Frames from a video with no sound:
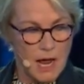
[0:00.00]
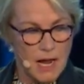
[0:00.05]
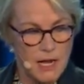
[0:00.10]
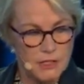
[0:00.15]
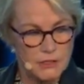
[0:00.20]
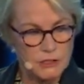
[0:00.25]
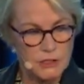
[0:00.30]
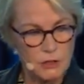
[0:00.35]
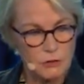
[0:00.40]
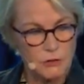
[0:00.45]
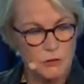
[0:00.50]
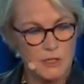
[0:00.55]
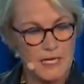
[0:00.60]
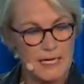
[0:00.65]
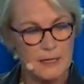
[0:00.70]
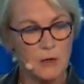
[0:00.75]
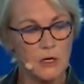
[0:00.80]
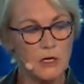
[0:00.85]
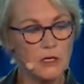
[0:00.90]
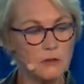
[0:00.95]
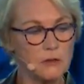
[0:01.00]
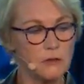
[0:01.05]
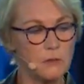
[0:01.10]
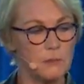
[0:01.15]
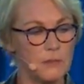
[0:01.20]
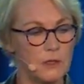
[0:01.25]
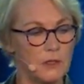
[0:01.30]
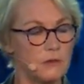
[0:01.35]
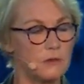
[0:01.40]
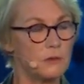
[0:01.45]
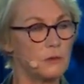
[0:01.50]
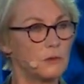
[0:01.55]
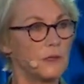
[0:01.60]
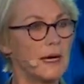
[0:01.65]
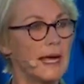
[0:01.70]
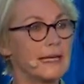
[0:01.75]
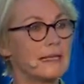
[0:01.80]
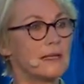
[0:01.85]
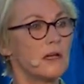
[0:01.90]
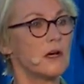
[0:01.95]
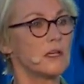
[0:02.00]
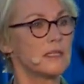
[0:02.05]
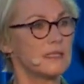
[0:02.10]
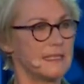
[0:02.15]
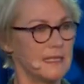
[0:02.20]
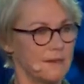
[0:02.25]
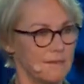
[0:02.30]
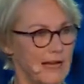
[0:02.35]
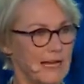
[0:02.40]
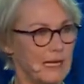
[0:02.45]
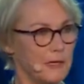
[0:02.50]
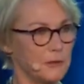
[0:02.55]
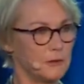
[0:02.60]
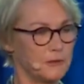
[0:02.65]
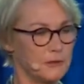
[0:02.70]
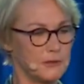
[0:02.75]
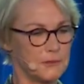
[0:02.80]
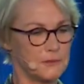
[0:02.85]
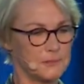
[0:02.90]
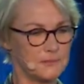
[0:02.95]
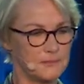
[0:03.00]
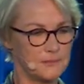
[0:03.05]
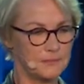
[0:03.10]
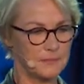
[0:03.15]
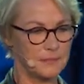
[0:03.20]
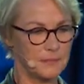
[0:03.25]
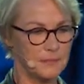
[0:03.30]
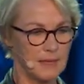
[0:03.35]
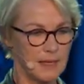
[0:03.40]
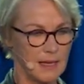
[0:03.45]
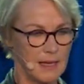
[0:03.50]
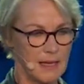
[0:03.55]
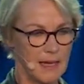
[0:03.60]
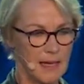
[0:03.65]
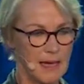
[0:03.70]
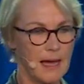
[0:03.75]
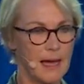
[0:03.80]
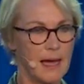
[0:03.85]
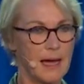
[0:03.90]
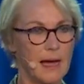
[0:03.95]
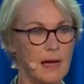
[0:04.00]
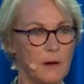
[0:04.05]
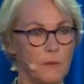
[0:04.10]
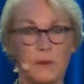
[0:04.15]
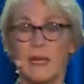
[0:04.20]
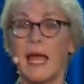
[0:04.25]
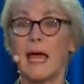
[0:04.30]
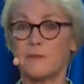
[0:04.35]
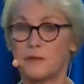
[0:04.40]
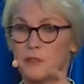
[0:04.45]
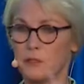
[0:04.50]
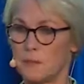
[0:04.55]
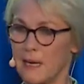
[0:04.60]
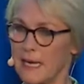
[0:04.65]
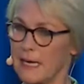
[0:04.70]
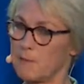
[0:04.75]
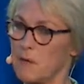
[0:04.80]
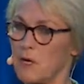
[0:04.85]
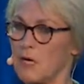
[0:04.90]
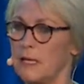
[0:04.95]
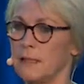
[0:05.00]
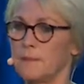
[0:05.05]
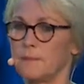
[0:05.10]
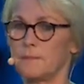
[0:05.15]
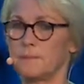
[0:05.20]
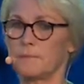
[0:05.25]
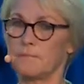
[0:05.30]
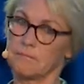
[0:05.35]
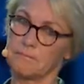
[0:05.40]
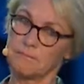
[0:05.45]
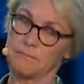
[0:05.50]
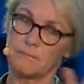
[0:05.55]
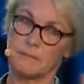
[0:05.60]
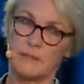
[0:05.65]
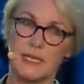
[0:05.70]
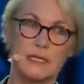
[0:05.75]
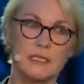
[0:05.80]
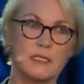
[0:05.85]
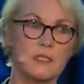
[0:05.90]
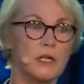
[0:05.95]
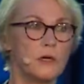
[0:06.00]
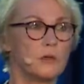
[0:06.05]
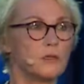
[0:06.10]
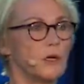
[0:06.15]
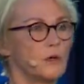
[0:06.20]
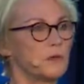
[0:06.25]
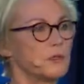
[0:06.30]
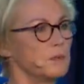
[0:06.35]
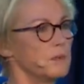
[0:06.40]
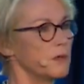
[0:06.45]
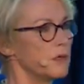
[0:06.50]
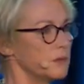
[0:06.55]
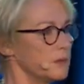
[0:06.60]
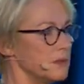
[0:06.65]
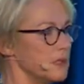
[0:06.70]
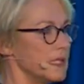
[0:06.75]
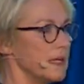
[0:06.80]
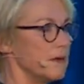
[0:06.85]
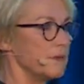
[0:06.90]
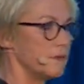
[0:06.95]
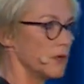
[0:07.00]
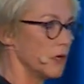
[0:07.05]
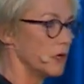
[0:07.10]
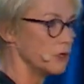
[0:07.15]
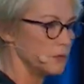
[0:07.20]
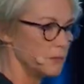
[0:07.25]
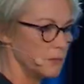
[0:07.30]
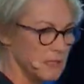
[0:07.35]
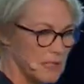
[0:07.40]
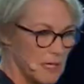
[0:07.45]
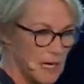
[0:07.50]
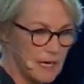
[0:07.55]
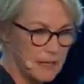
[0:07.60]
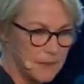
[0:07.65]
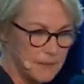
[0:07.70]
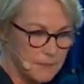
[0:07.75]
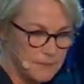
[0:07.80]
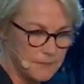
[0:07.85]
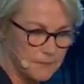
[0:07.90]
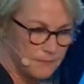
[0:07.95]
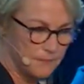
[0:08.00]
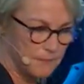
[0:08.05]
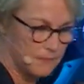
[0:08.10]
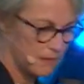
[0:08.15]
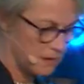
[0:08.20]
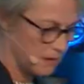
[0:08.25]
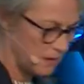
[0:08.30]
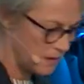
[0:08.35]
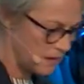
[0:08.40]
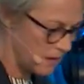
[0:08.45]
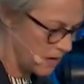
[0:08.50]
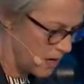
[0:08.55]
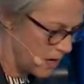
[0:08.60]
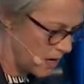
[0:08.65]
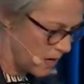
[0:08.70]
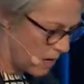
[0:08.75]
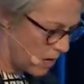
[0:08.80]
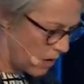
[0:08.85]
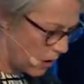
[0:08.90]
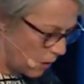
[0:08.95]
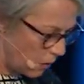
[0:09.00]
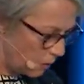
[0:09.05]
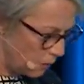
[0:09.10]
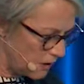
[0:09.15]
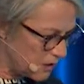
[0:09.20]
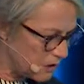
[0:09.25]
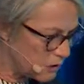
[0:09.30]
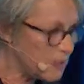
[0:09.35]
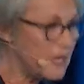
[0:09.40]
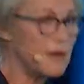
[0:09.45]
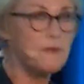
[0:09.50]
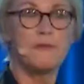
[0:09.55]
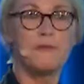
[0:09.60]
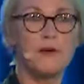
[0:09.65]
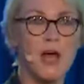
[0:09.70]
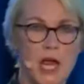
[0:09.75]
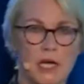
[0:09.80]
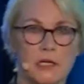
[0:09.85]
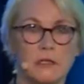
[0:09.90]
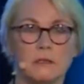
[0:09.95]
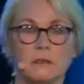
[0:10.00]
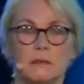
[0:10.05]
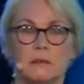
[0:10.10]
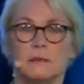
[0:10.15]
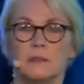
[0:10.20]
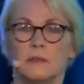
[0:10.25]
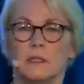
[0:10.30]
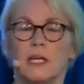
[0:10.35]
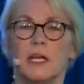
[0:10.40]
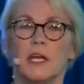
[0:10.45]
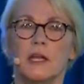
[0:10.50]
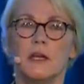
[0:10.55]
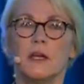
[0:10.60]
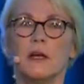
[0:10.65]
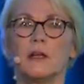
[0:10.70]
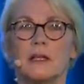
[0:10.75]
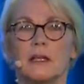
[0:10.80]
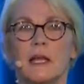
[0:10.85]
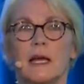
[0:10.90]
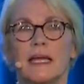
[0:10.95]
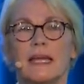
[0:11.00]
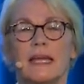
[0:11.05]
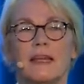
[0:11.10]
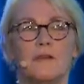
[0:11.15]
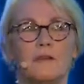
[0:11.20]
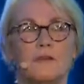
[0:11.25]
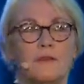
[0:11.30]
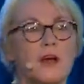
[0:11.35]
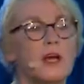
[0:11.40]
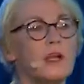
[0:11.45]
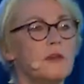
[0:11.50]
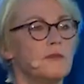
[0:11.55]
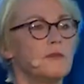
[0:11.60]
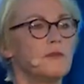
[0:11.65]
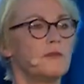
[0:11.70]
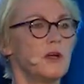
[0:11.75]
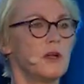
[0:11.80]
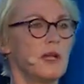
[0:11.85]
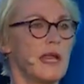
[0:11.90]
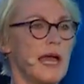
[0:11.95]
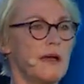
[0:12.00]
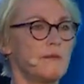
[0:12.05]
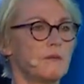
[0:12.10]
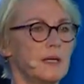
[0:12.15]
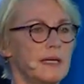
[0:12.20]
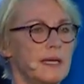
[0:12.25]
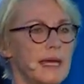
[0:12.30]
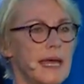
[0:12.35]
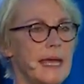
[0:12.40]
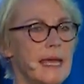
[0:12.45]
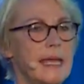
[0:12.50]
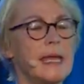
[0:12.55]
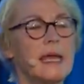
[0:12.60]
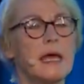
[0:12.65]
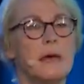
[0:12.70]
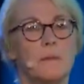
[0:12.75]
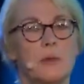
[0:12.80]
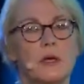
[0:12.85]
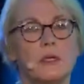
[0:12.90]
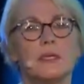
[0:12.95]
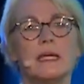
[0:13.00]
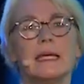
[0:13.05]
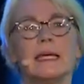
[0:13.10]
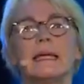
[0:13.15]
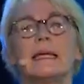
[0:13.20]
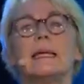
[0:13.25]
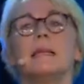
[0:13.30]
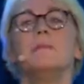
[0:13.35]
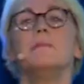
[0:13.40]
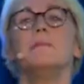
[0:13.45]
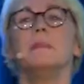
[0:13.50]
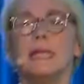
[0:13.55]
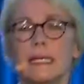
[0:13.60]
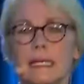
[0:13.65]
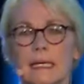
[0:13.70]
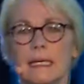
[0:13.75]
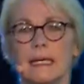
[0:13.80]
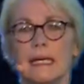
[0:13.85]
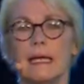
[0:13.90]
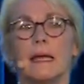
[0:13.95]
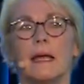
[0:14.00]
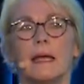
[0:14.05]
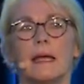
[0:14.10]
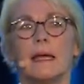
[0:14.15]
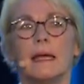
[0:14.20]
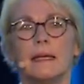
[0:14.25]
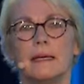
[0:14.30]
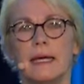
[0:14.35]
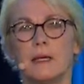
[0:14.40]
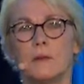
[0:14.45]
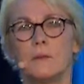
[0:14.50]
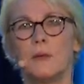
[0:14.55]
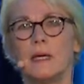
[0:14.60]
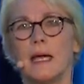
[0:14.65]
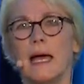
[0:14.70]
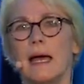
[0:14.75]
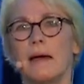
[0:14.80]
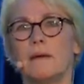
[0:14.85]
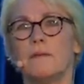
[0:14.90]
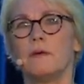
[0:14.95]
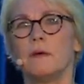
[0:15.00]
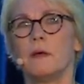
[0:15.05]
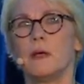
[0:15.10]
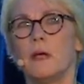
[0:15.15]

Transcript: So in order to create lasting values, we have to make money. There's no doubt about it. If not, we die. We should have fun, not like in fun every day, but in the meaning that we have